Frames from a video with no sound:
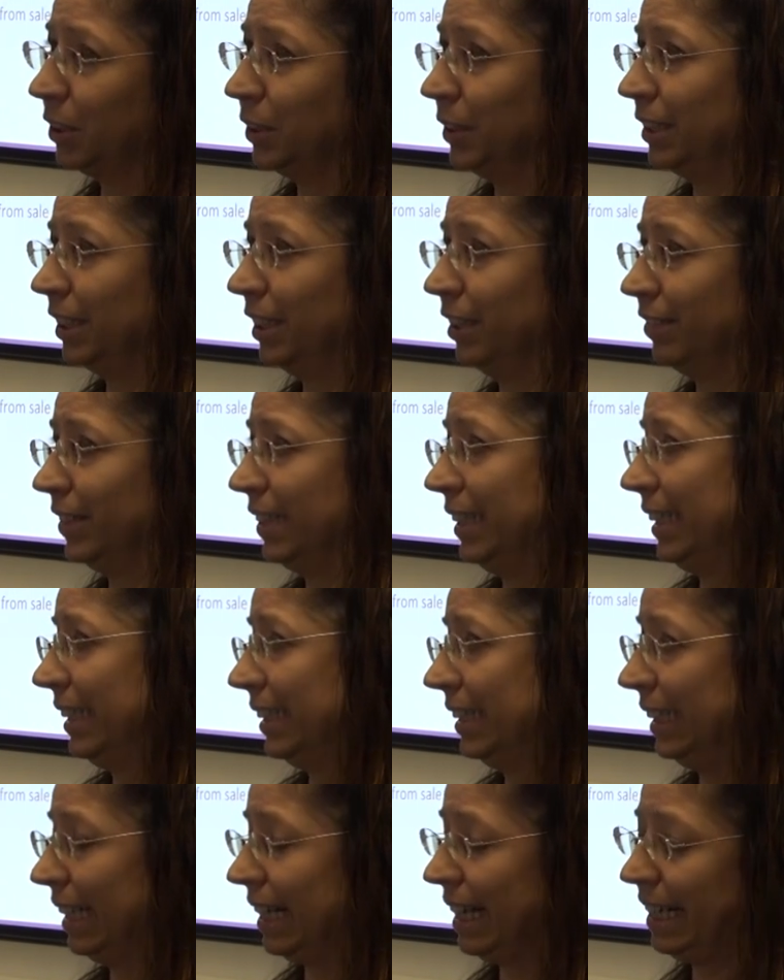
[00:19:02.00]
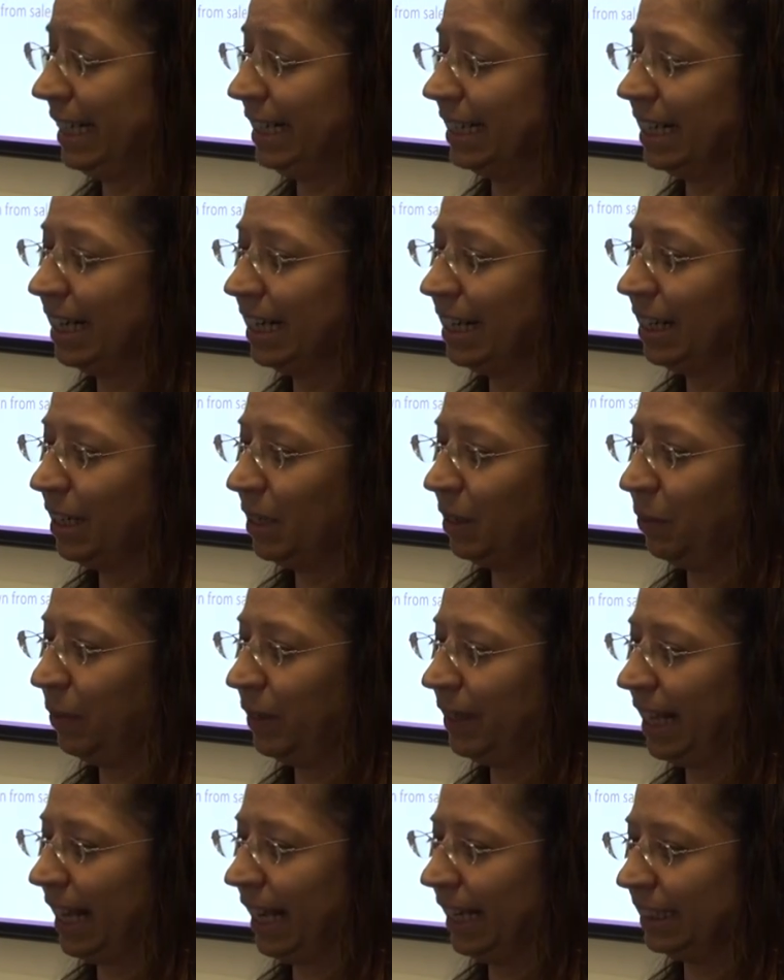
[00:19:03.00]
to deliver nicotine
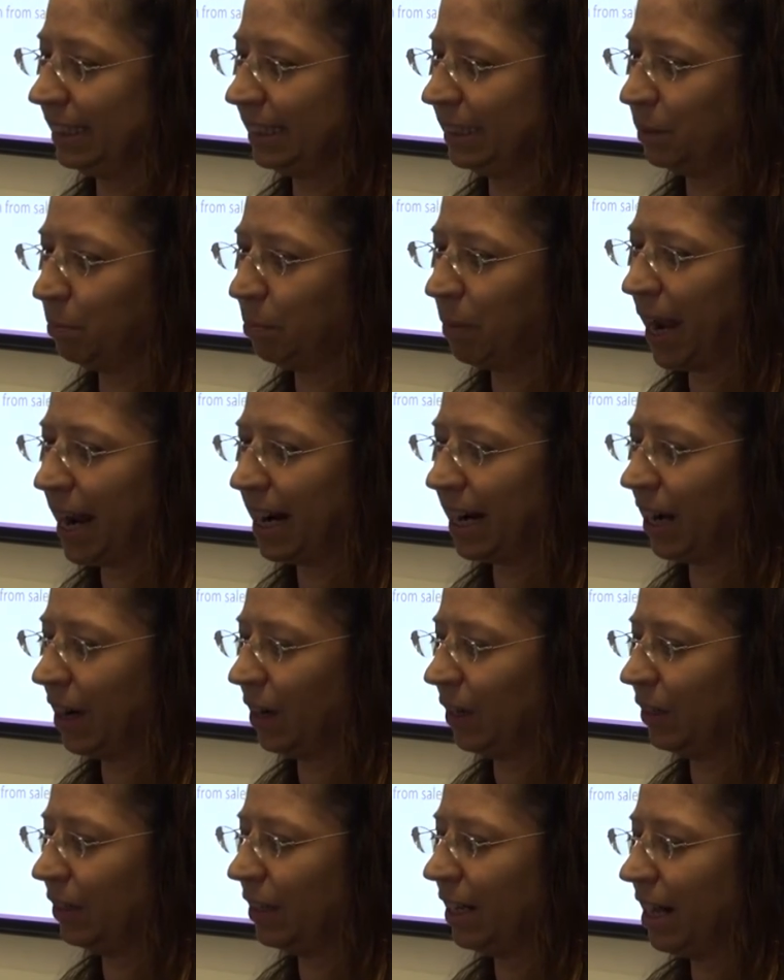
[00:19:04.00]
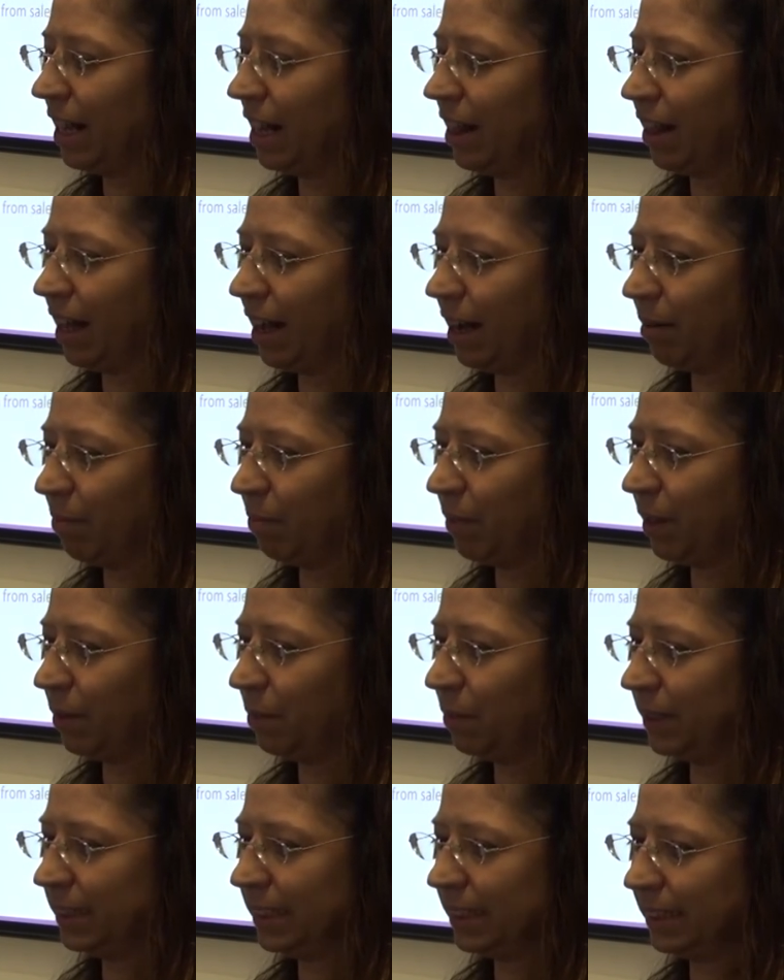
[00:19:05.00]
without tobacco, there
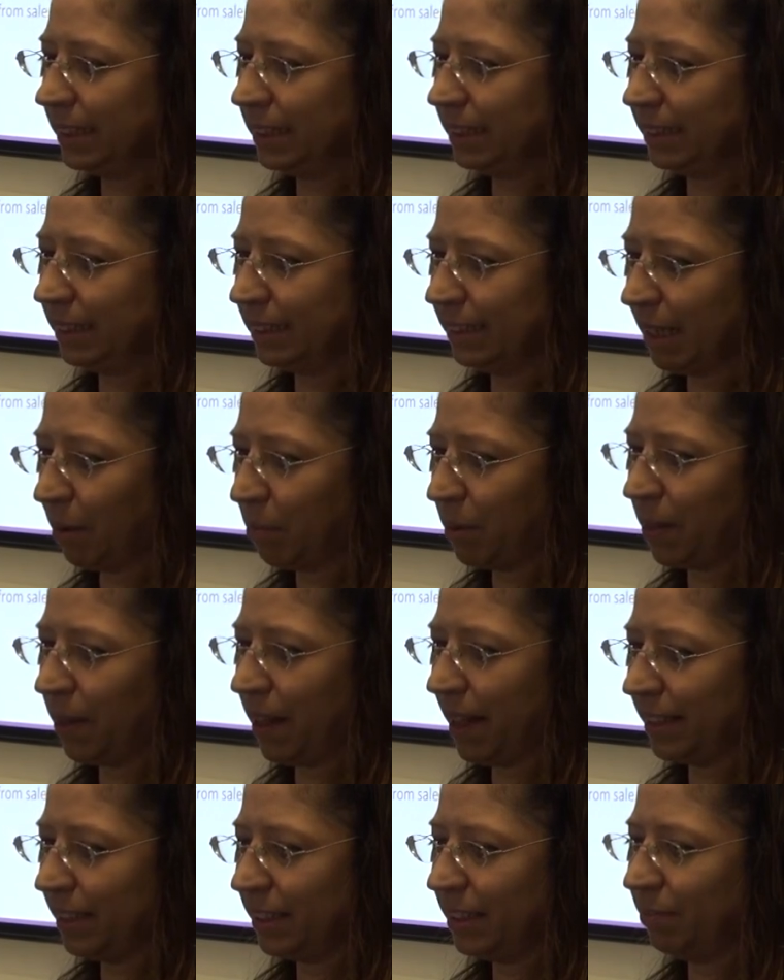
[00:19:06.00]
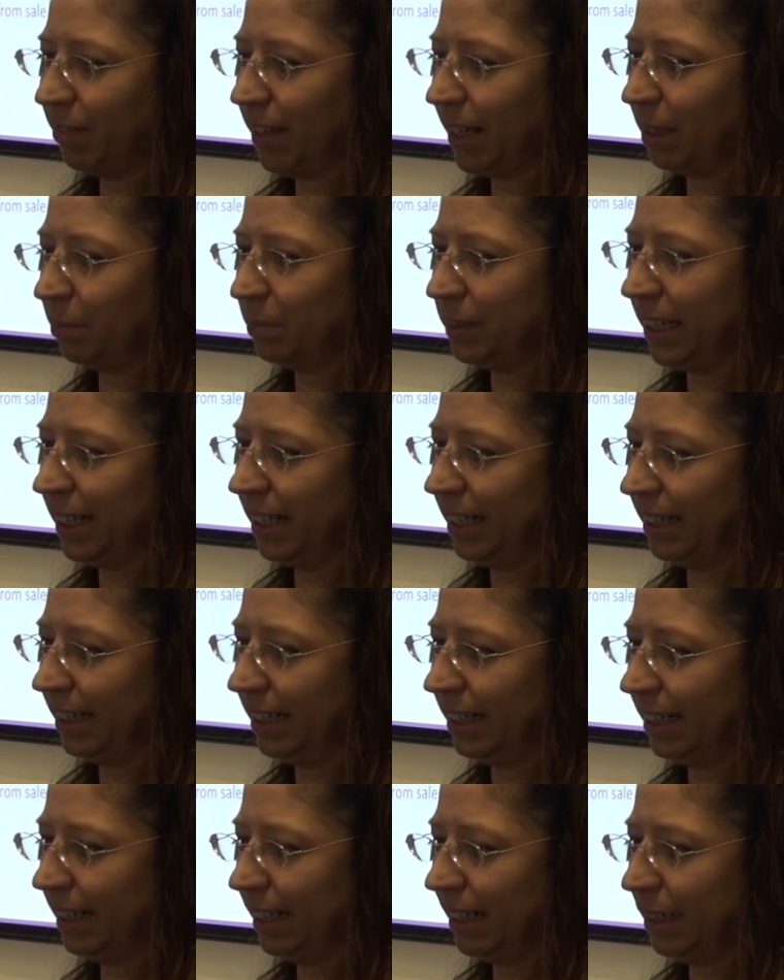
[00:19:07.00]
was someone that developed
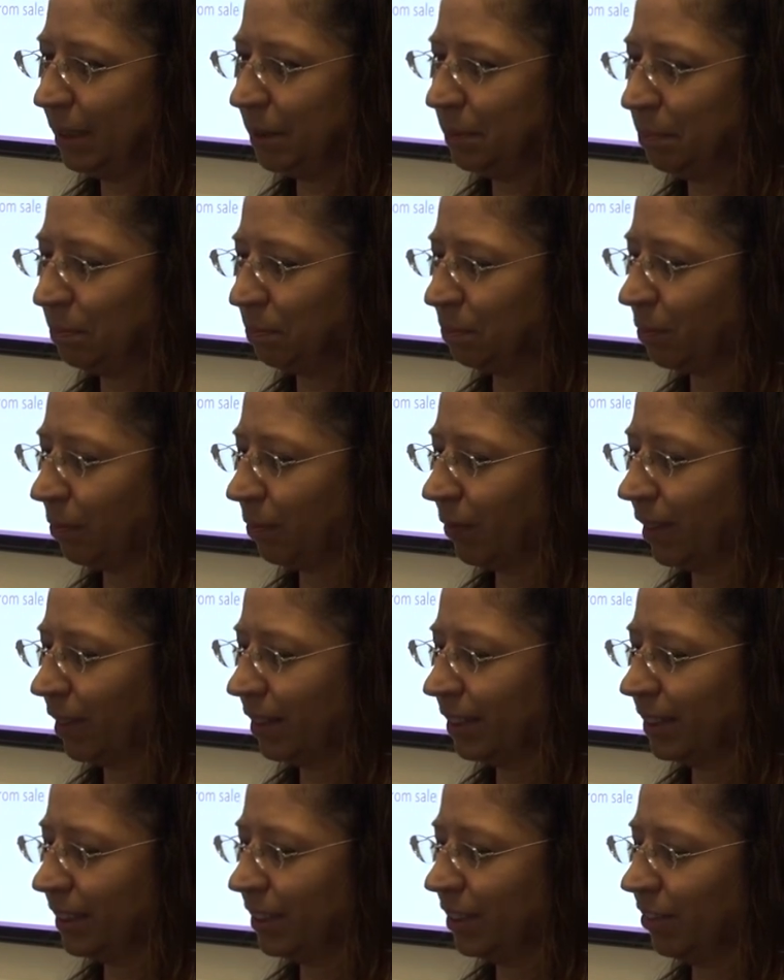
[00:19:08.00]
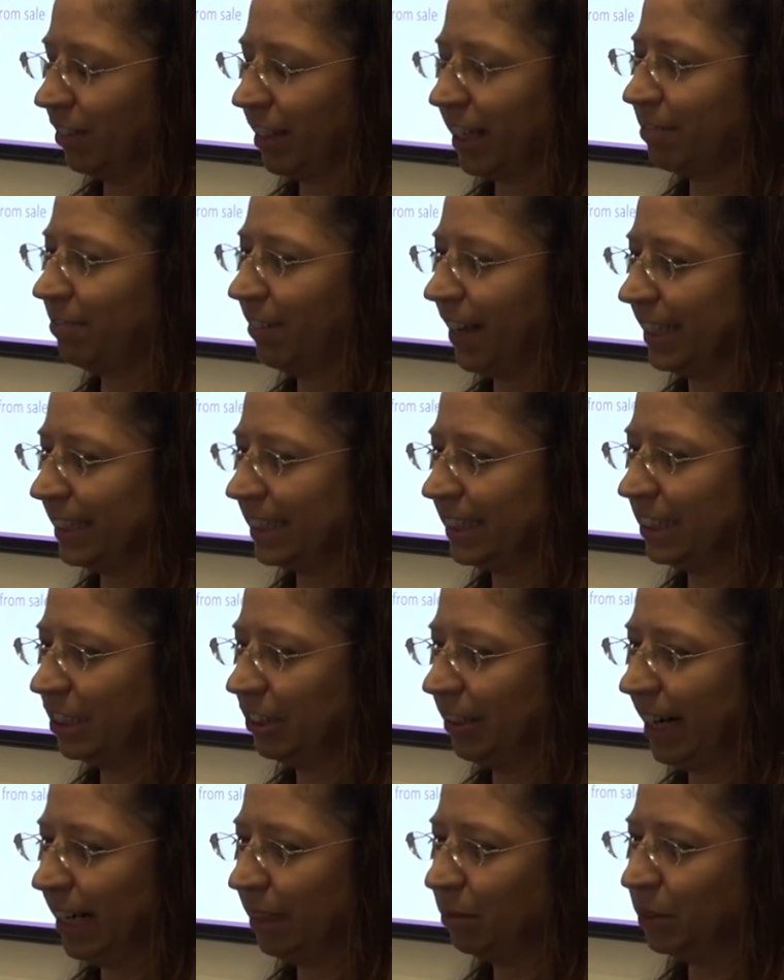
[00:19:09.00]
a sort of like a fake
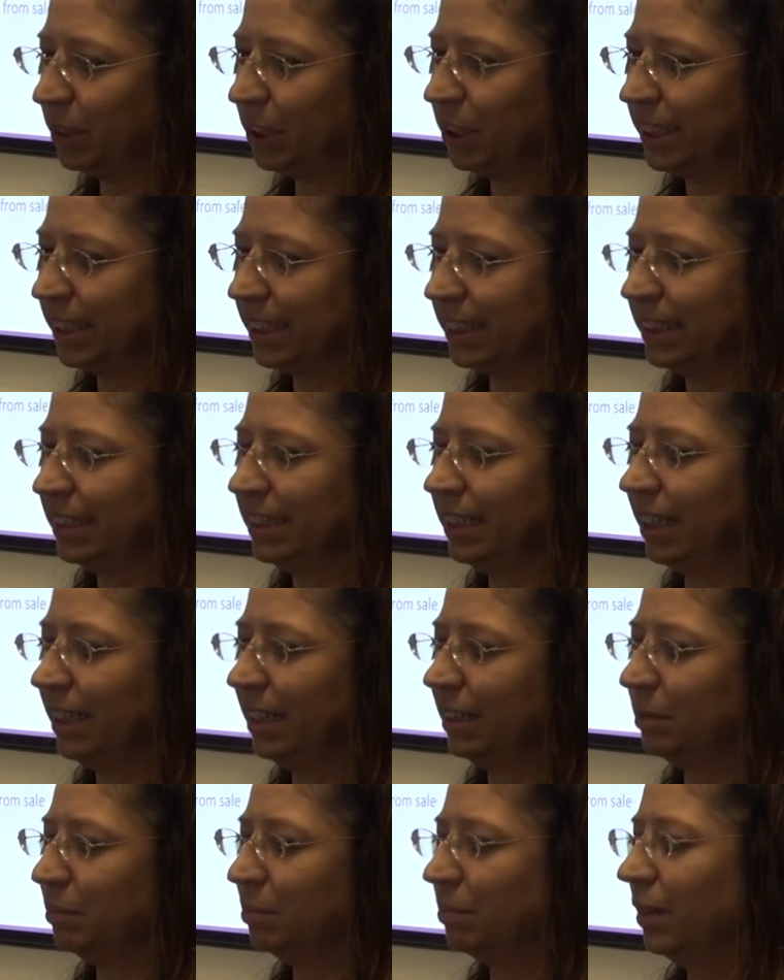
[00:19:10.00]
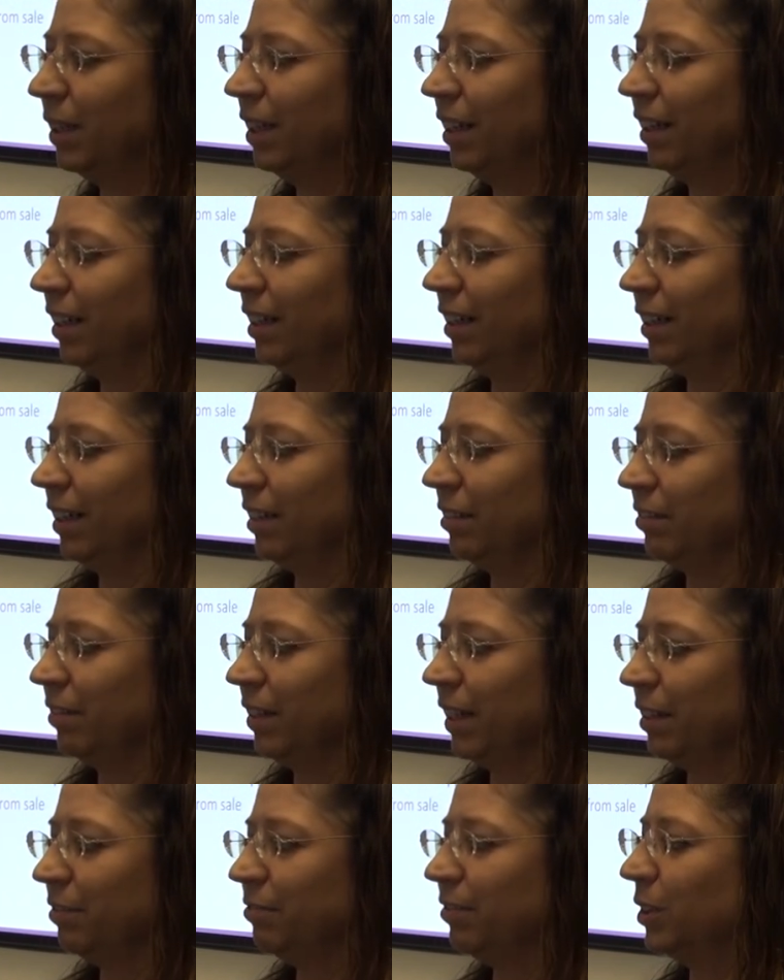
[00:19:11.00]
cigarette with just
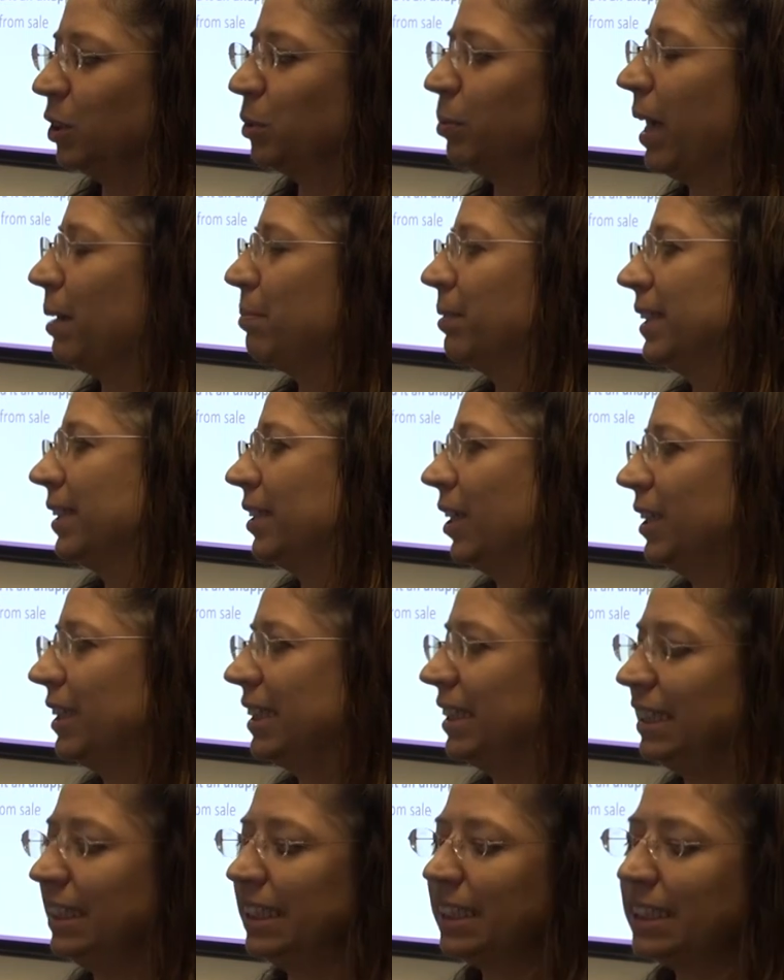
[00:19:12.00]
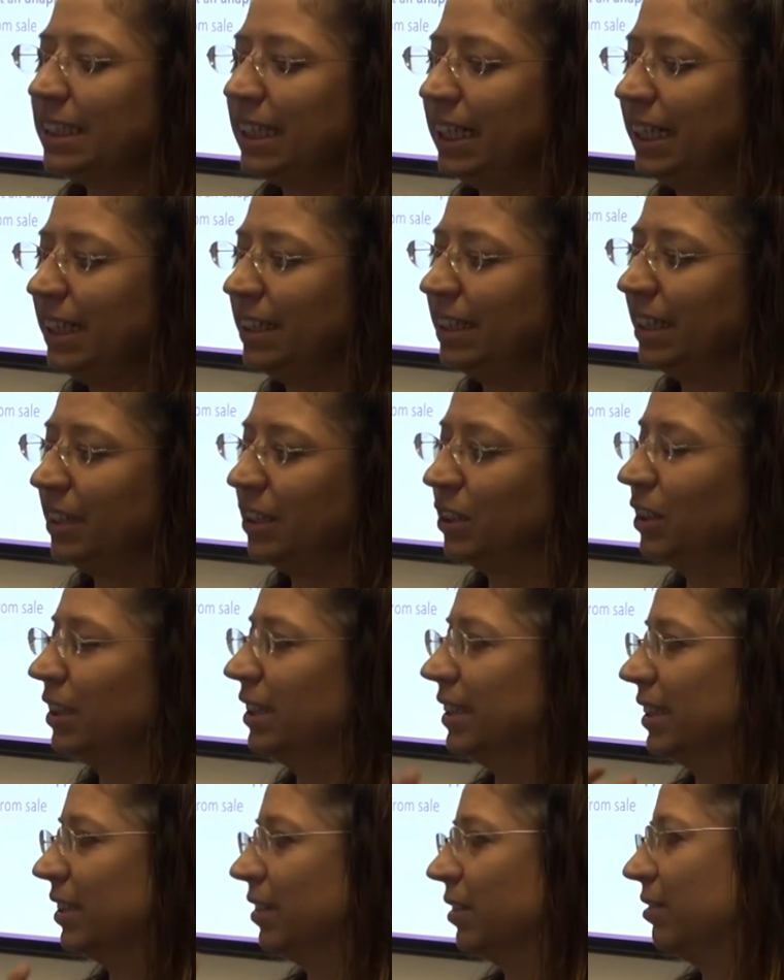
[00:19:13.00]
a filter paper soaked in nicotine that you could
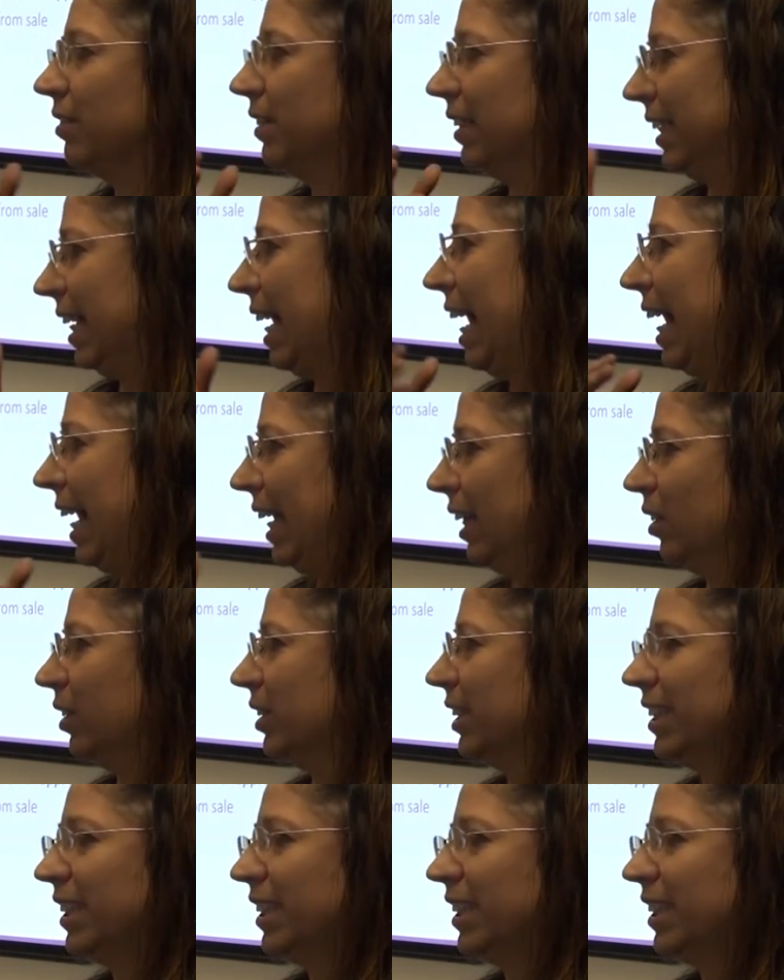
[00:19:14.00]
just sort of inhale on.